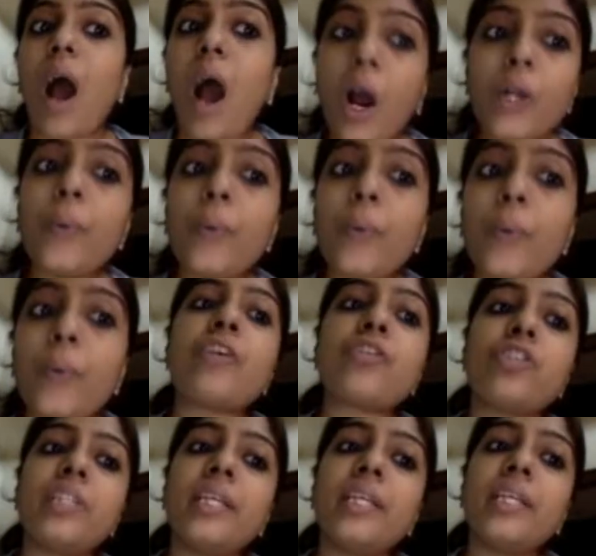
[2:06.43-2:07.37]
How do we
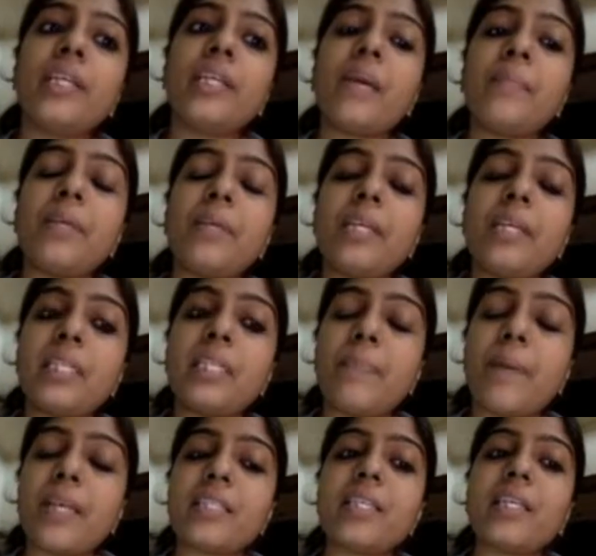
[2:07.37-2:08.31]
ration the time?
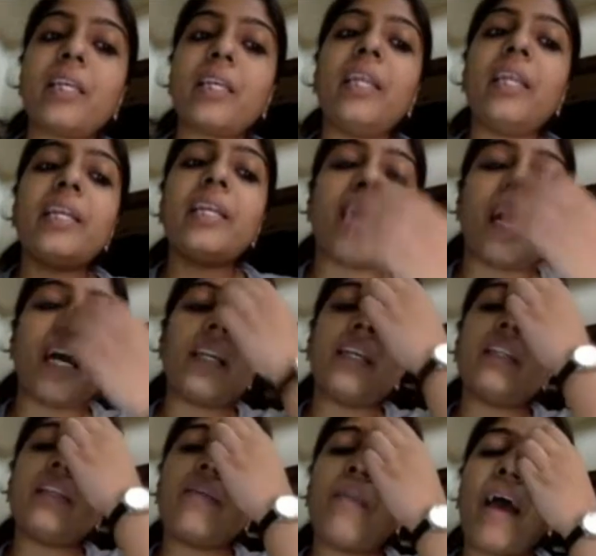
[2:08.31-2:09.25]
It is basically
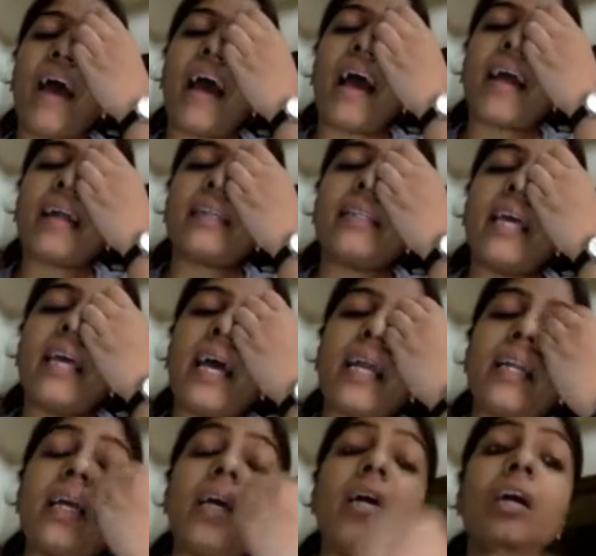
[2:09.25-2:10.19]
done in the act
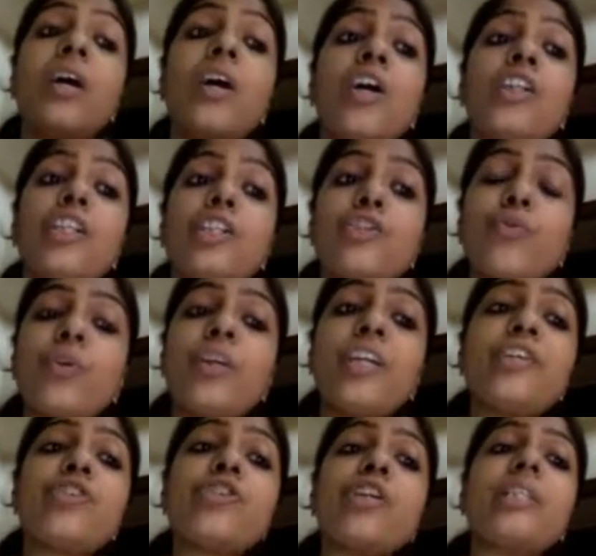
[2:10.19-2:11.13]
that the
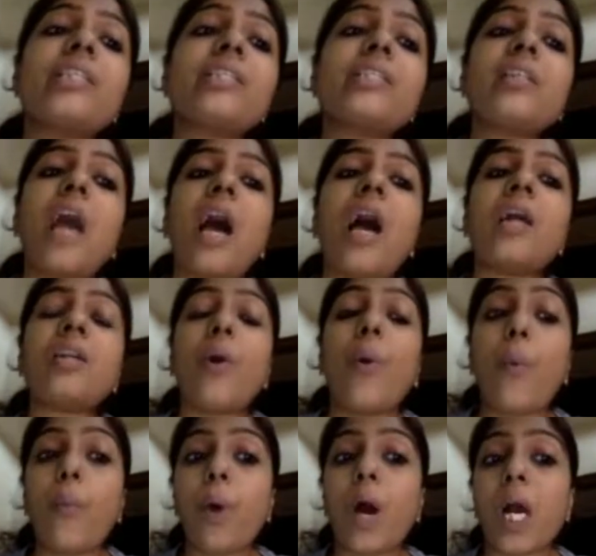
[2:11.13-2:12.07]
student should
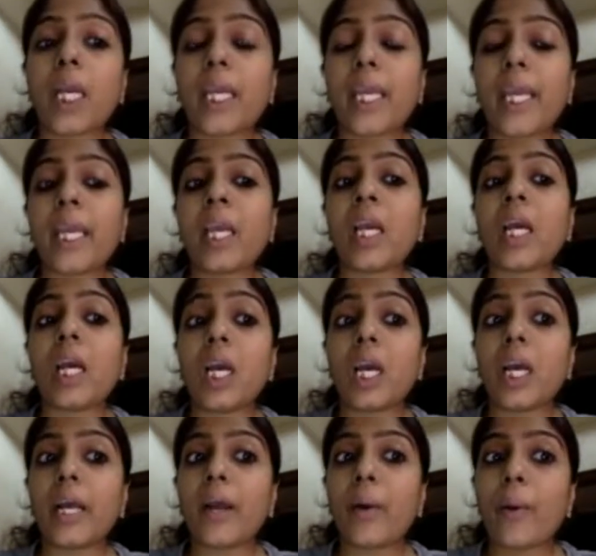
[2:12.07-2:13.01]
start
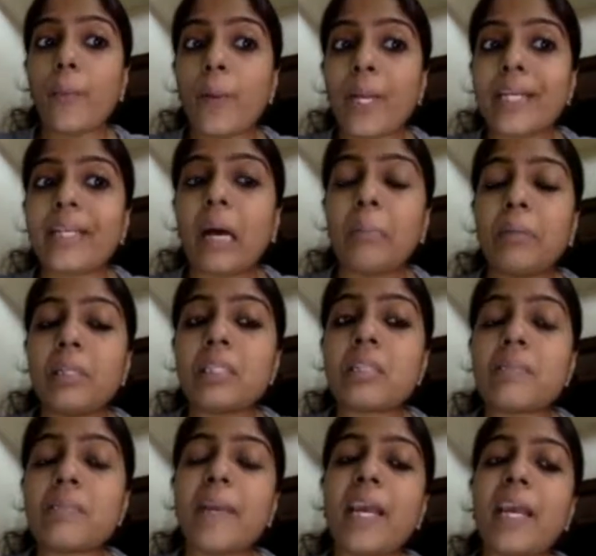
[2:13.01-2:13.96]
working with
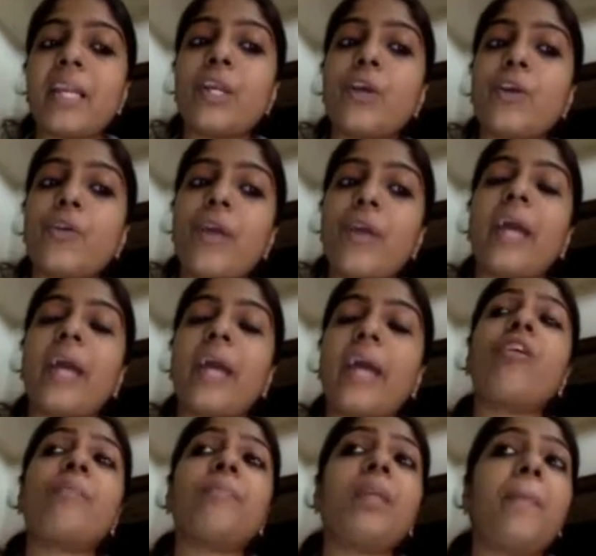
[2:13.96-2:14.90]
double speed
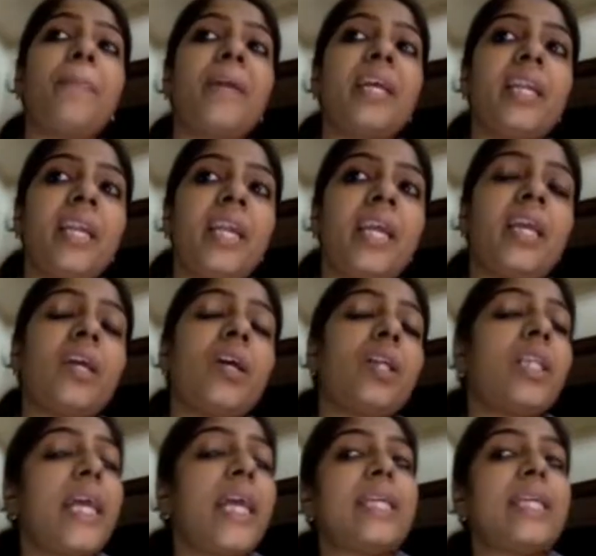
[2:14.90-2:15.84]
right from the
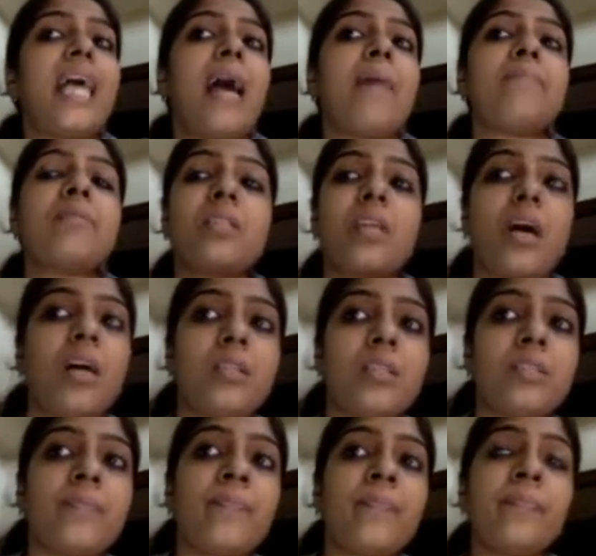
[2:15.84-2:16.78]
beginning the exam
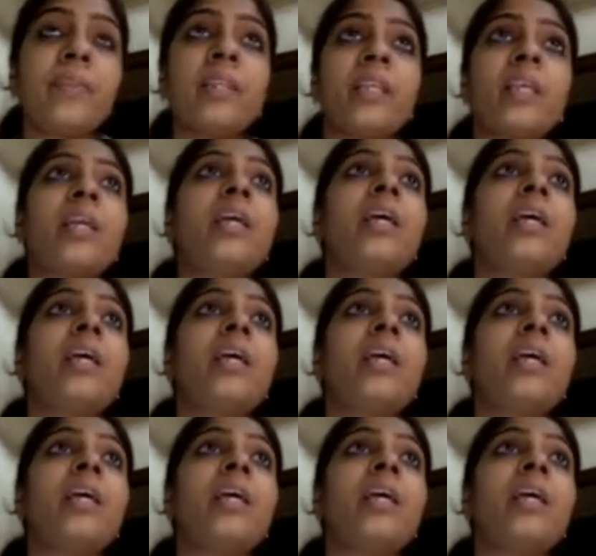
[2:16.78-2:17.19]
starts.